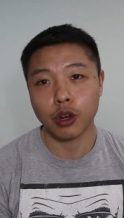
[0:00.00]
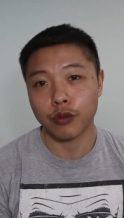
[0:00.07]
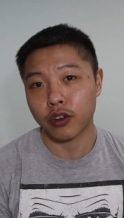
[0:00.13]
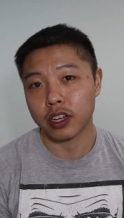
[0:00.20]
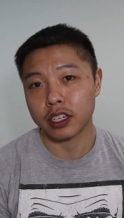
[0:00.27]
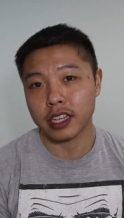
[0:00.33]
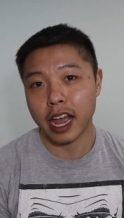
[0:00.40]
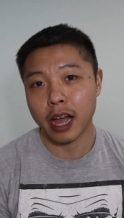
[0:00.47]
So
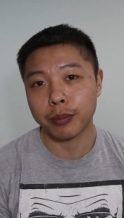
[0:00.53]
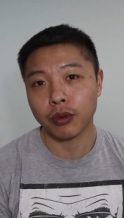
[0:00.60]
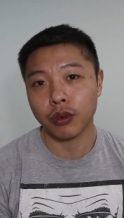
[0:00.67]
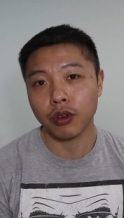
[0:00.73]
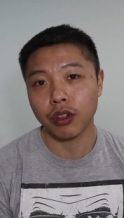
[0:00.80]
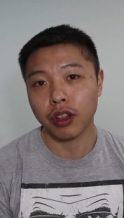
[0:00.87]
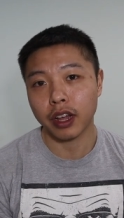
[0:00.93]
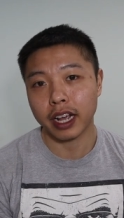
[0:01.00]
for
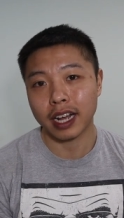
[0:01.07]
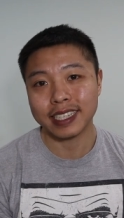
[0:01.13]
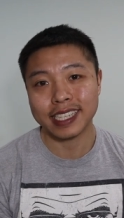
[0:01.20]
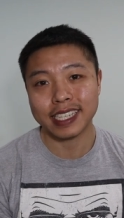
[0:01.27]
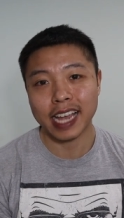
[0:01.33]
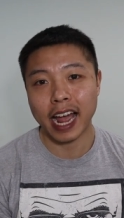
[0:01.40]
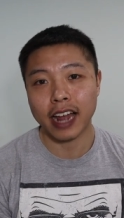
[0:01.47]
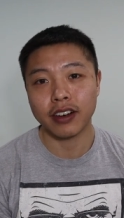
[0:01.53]
example, like on
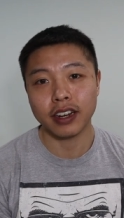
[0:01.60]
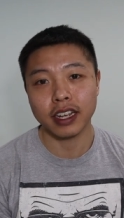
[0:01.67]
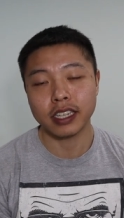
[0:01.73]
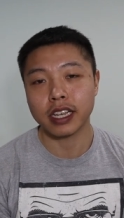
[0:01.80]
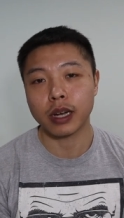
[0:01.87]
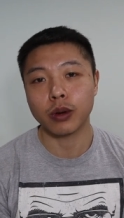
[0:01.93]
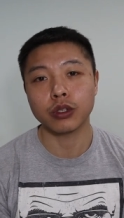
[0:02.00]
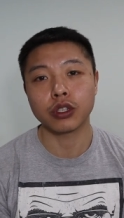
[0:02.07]

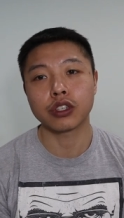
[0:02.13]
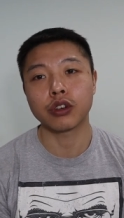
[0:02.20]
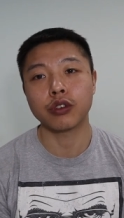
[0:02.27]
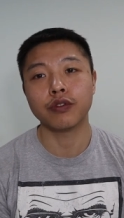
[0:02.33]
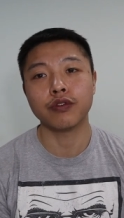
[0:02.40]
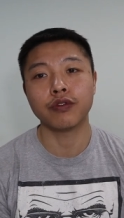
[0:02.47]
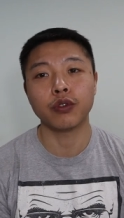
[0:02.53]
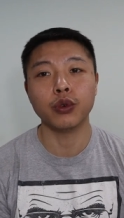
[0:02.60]
Saturdays, I would
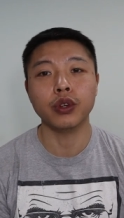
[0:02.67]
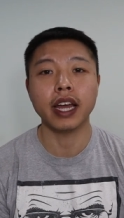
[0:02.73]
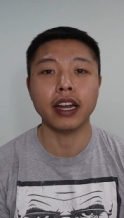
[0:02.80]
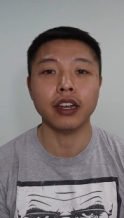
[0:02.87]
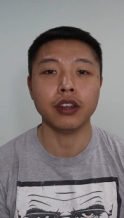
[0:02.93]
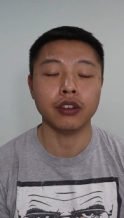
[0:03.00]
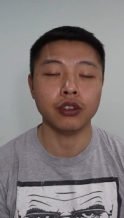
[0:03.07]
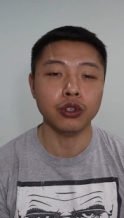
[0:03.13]
serve food
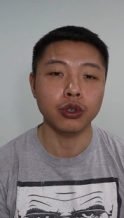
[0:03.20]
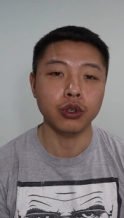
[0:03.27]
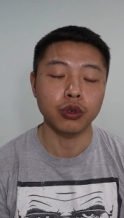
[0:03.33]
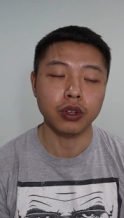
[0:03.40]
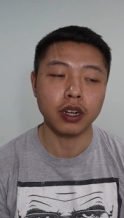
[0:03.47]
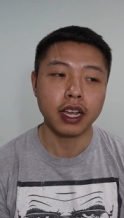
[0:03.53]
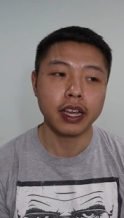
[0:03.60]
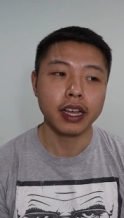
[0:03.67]
at
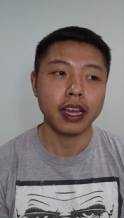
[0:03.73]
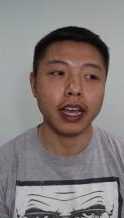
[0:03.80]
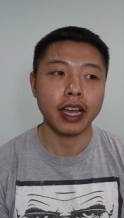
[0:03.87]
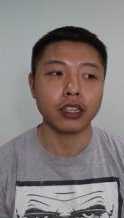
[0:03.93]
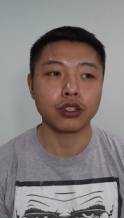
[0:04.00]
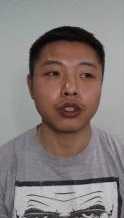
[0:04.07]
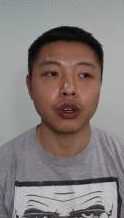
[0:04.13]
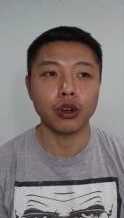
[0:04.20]
noon.
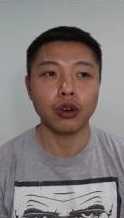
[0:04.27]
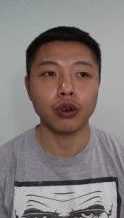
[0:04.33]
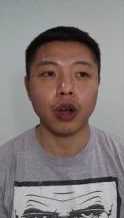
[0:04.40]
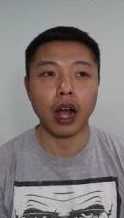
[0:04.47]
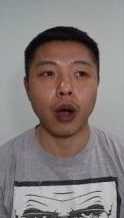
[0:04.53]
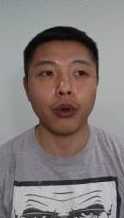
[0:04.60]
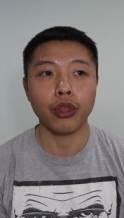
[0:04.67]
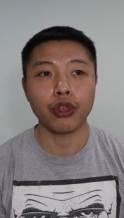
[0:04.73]
And so
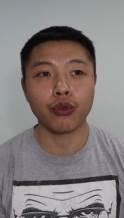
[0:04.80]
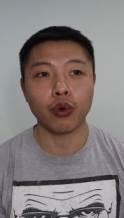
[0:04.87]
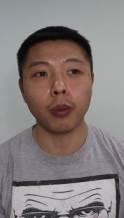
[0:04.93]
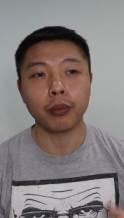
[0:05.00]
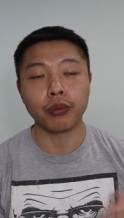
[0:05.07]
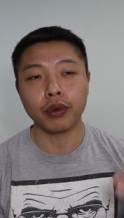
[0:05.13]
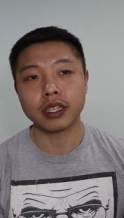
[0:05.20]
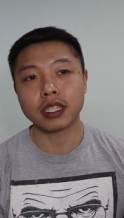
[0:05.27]
I would throw
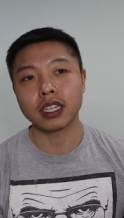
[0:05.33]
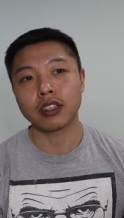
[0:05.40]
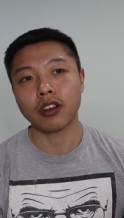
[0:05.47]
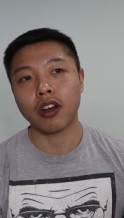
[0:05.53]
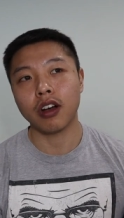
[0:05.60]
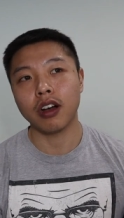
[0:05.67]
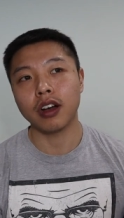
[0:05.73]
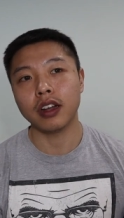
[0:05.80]
briskets
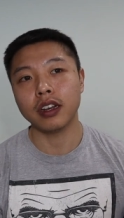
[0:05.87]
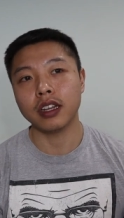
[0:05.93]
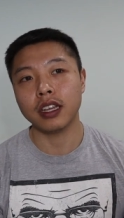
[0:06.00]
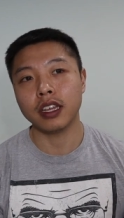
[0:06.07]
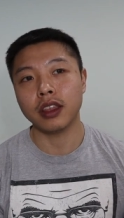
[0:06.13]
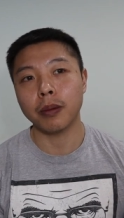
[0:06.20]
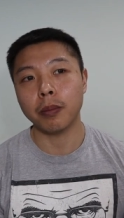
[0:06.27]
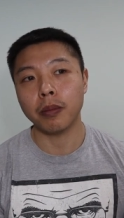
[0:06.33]
on
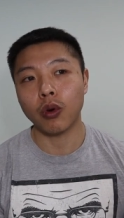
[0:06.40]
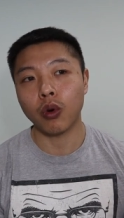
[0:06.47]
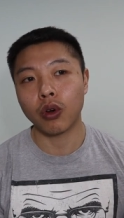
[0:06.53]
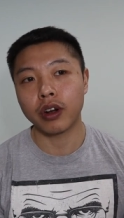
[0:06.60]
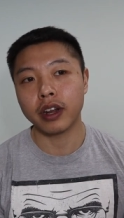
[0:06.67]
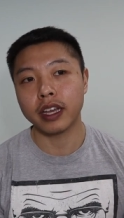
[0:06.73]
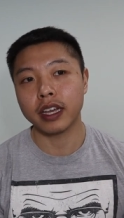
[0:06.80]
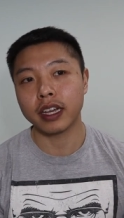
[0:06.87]
in the
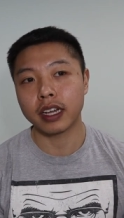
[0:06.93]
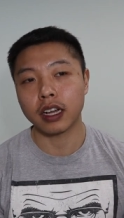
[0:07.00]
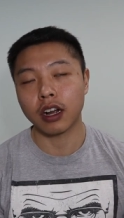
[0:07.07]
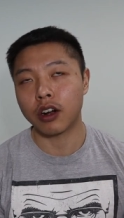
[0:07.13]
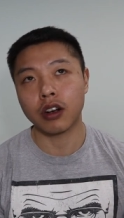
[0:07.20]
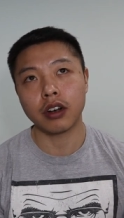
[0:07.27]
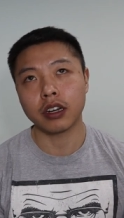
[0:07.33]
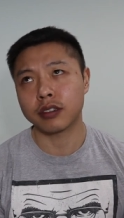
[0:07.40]
morning,
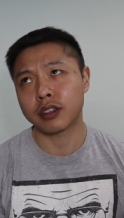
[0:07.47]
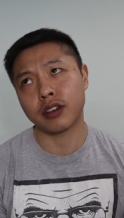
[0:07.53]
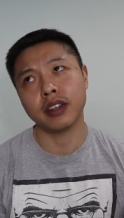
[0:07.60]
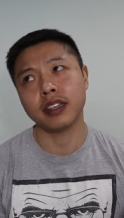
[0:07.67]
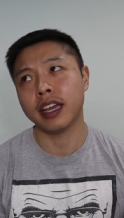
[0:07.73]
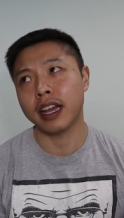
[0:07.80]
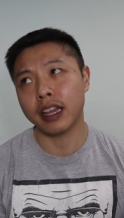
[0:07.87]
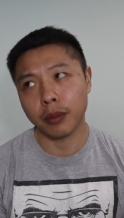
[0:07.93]
or, or
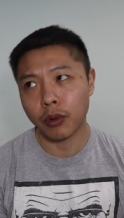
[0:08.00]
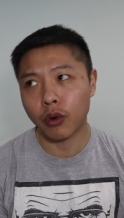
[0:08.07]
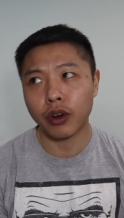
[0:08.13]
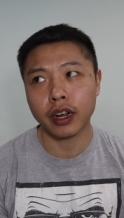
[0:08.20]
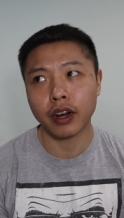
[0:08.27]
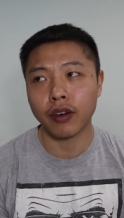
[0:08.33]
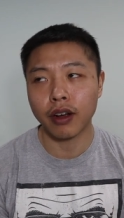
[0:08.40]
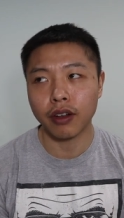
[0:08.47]
sorry, yeah, in the
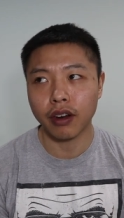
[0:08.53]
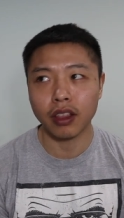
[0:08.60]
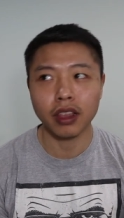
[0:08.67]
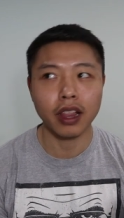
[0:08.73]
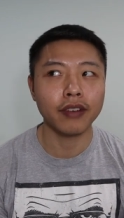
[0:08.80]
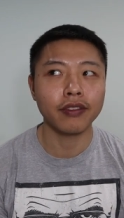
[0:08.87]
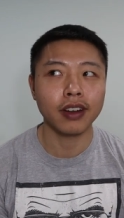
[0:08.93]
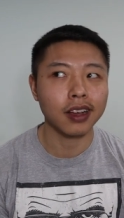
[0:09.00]
morning around
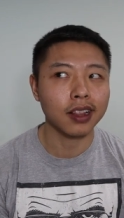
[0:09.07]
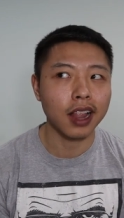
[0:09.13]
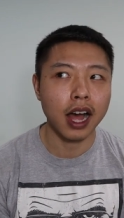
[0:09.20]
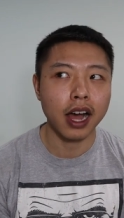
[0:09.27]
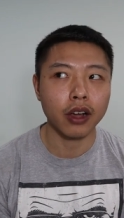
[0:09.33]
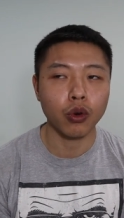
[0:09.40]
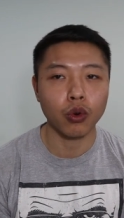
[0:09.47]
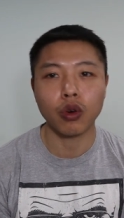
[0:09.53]
11
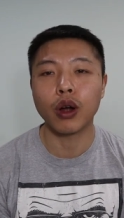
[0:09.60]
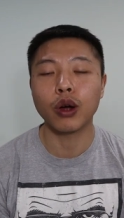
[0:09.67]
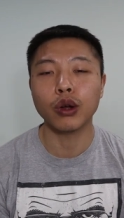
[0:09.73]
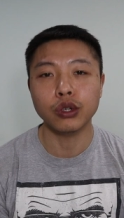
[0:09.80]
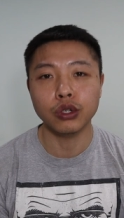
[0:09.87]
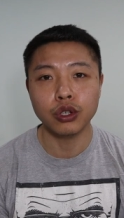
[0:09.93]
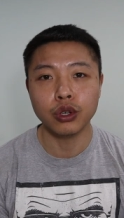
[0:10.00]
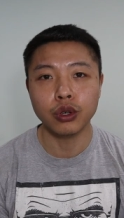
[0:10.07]
o'clock or
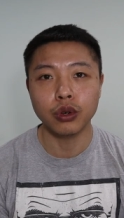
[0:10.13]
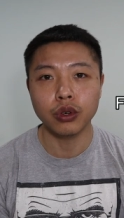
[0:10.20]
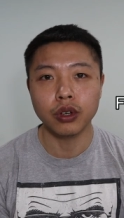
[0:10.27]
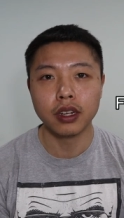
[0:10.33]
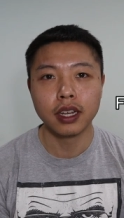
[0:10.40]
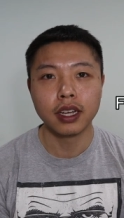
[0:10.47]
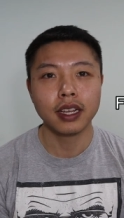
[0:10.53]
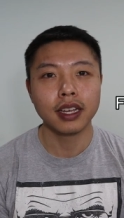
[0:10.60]
around noon